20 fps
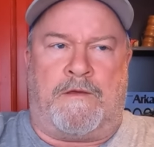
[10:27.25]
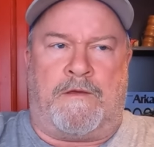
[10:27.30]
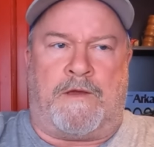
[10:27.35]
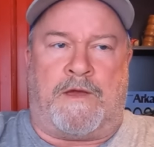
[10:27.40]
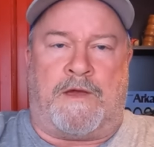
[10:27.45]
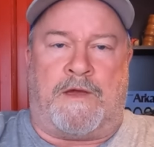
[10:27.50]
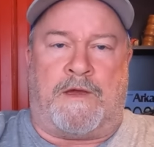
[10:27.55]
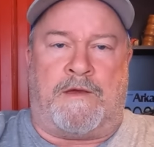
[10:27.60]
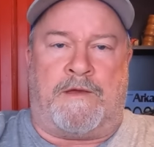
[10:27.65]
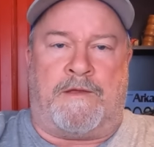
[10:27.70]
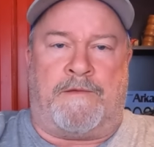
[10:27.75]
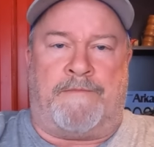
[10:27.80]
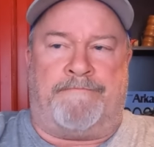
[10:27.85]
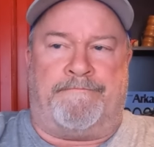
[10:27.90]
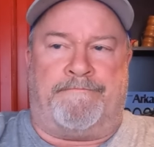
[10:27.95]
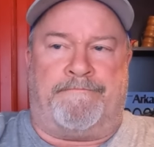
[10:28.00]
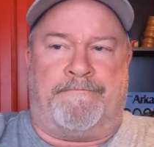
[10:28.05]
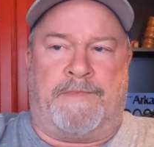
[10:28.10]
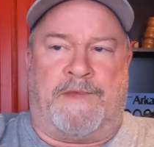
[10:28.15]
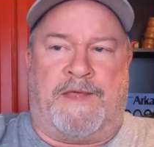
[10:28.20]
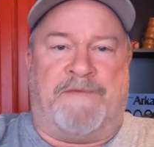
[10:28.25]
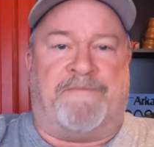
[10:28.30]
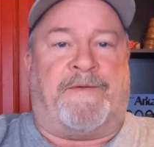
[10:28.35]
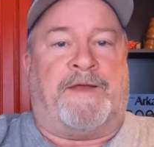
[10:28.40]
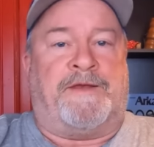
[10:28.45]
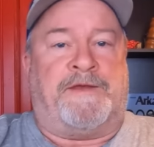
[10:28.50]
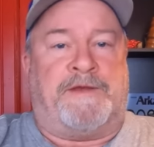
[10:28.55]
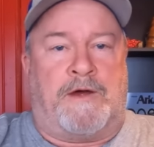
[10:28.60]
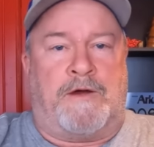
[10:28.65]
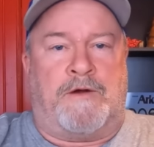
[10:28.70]
Uh, if
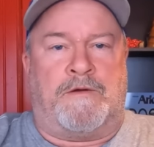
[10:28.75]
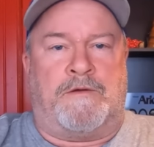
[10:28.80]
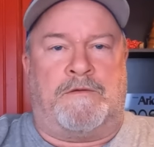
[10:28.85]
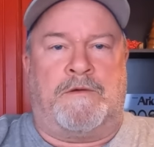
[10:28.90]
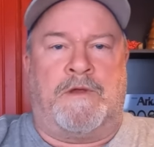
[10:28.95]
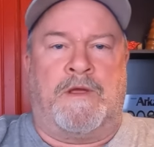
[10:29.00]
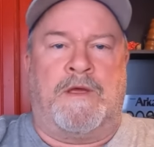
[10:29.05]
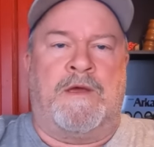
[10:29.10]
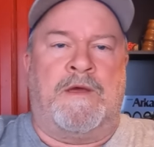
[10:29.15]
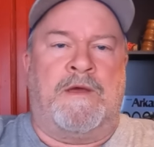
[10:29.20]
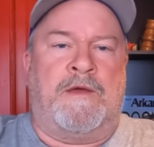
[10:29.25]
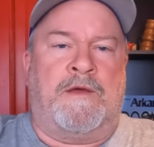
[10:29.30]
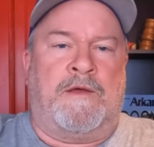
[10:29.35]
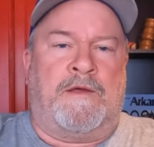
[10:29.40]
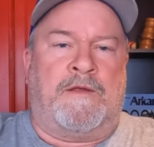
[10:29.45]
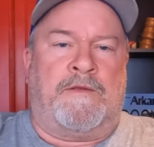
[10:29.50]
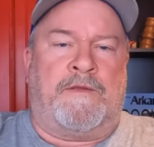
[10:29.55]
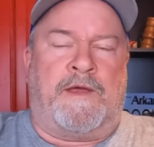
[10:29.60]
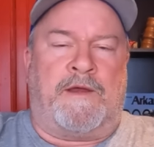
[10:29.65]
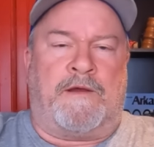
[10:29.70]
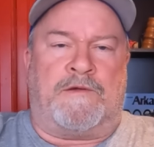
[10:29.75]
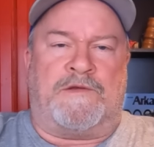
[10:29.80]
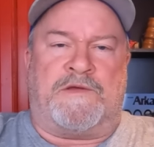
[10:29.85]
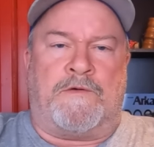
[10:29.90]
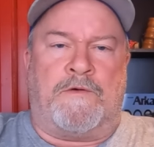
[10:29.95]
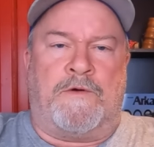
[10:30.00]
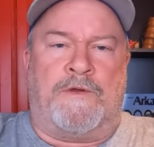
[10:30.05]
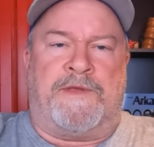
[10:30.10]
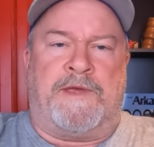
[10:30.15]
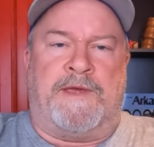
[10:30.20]
I don't, they are
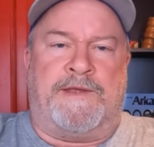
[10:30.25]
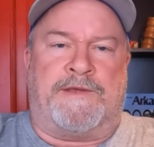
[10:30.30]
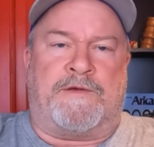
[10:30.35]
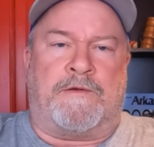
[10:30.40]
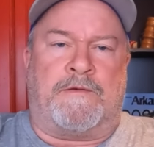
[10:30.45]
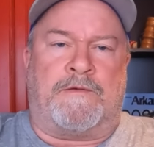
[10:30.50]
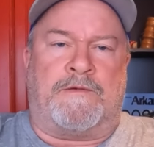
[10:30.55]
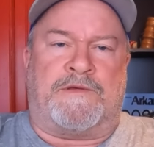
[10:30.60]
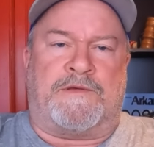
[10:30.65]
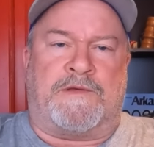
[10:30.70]
school teachers,